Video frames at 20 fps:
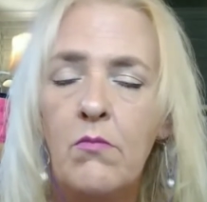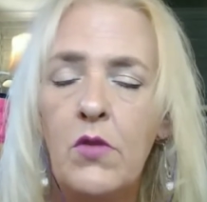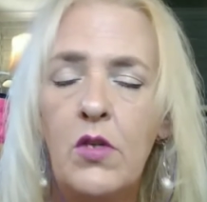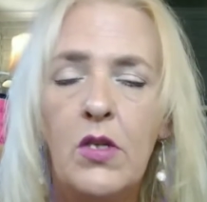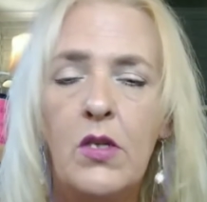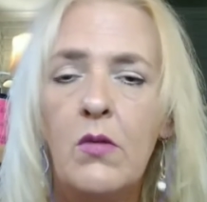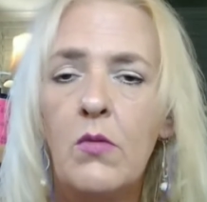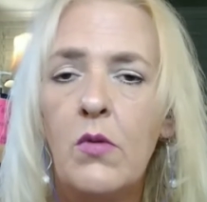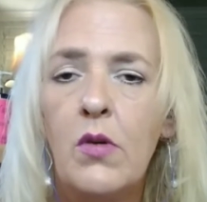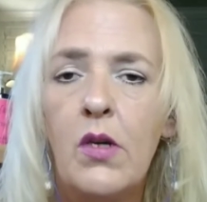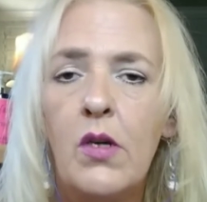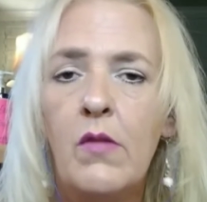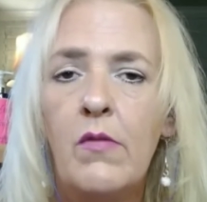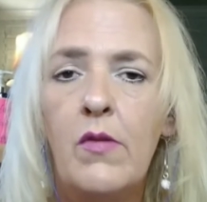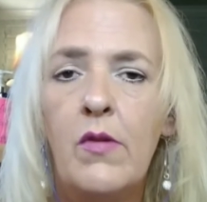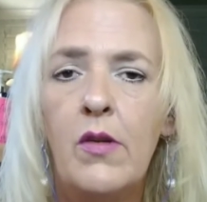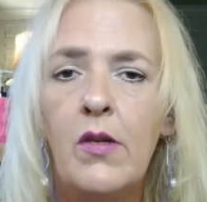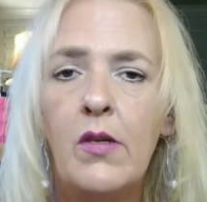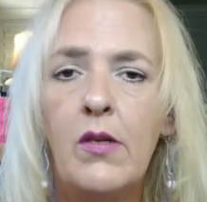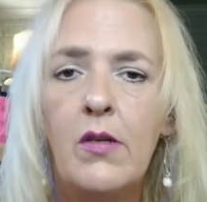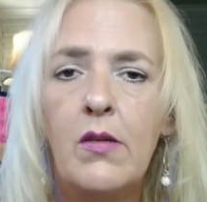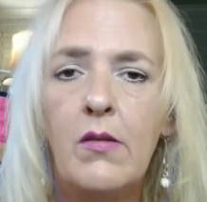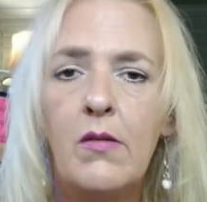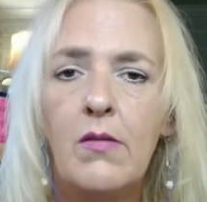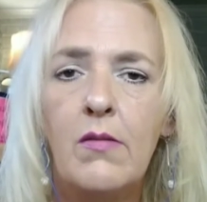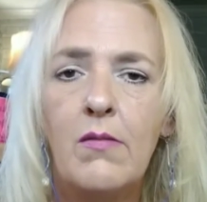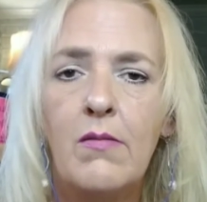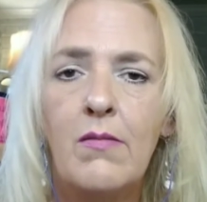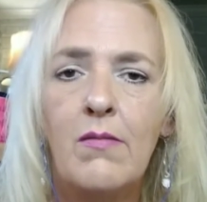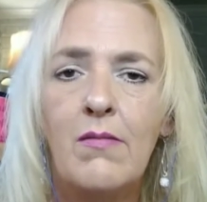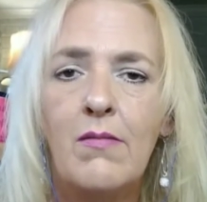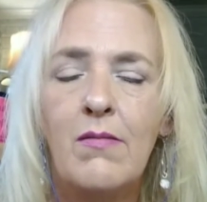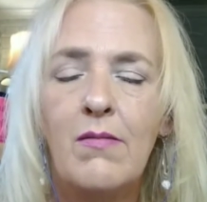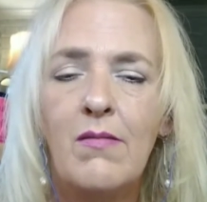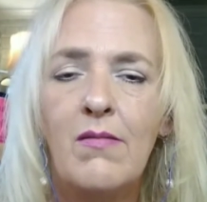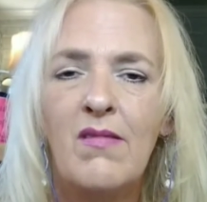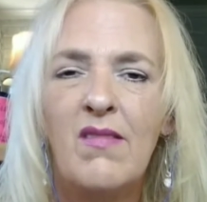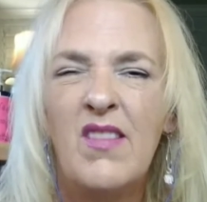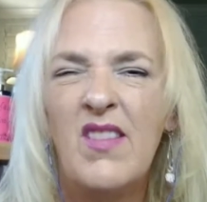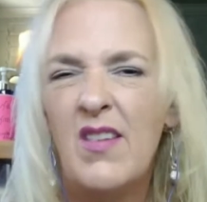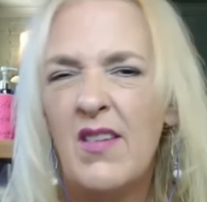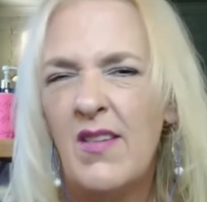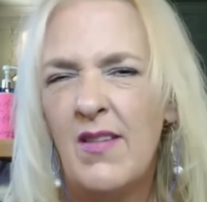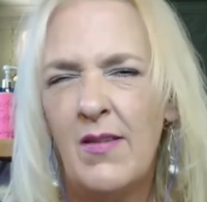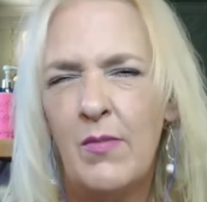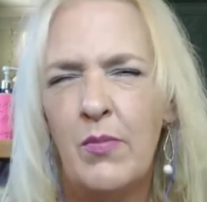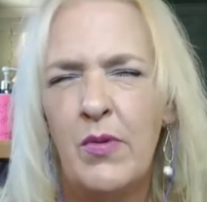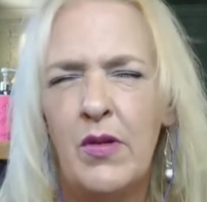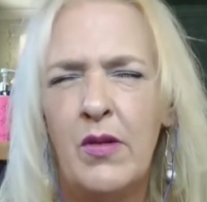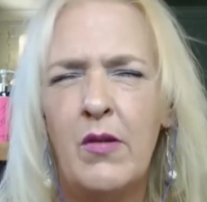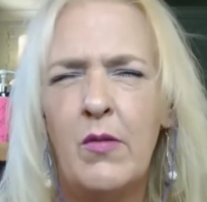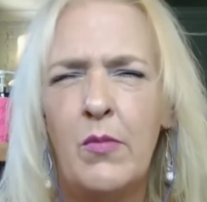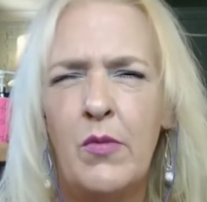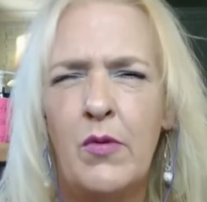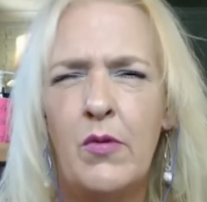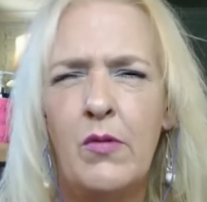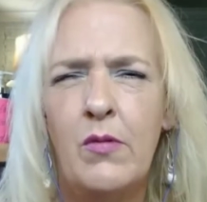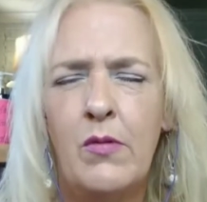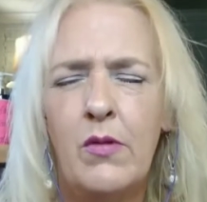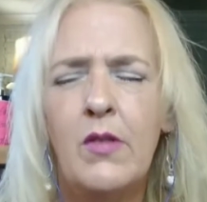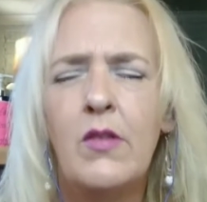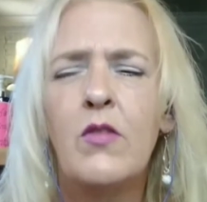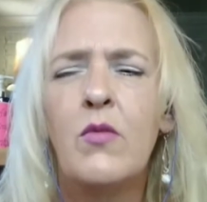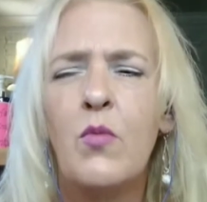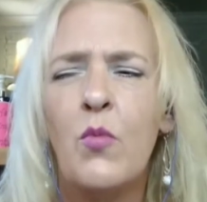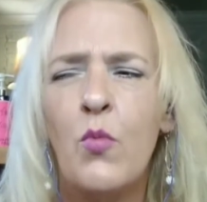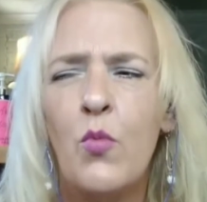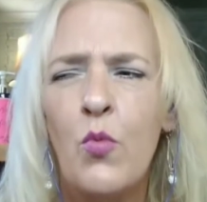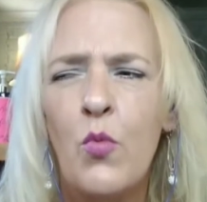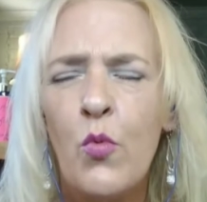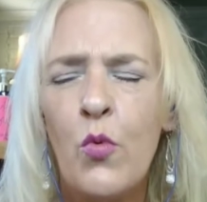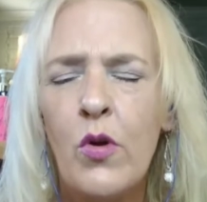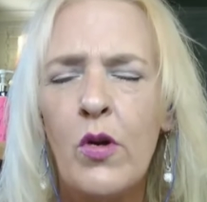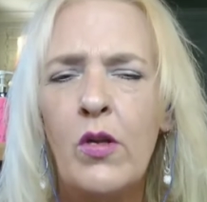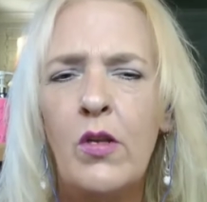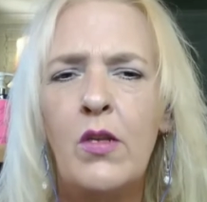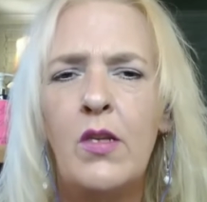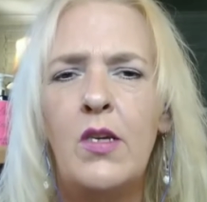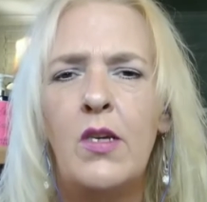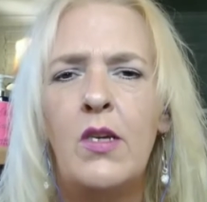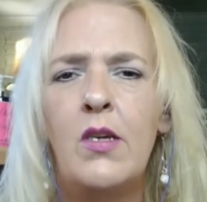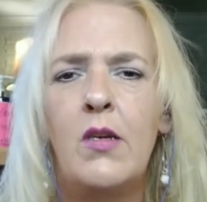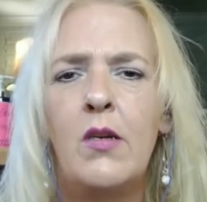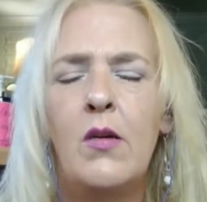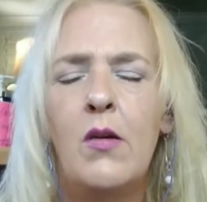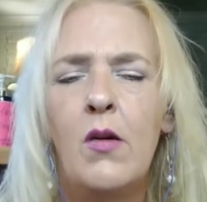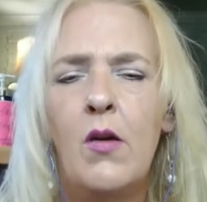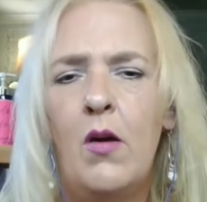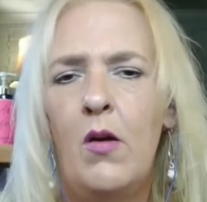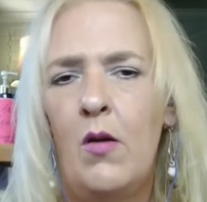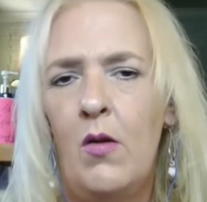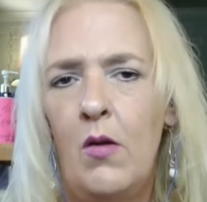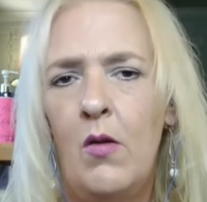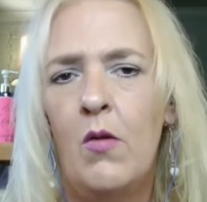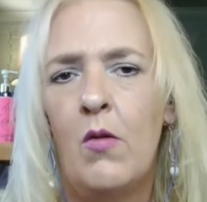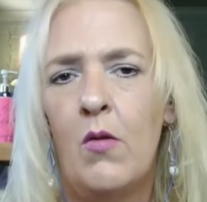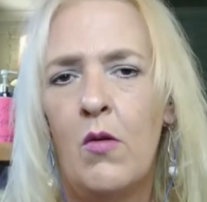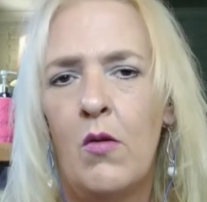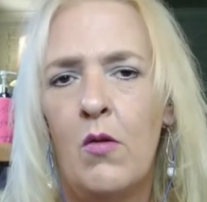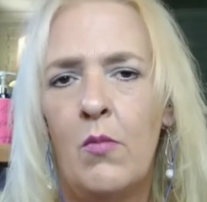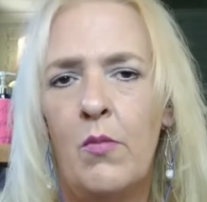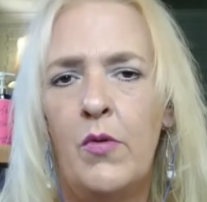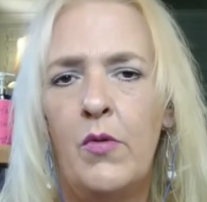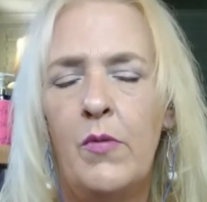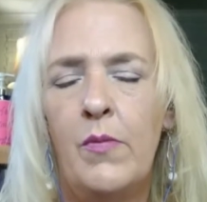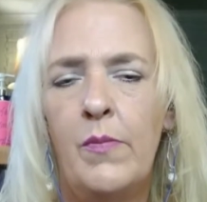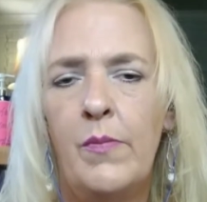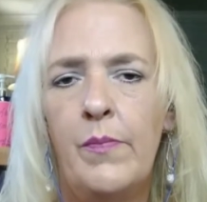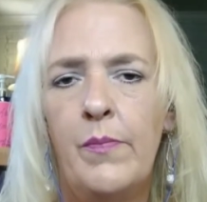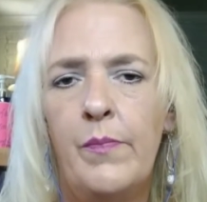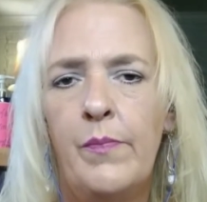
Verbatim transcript: don't cover it. It's despicable. It's really horrible.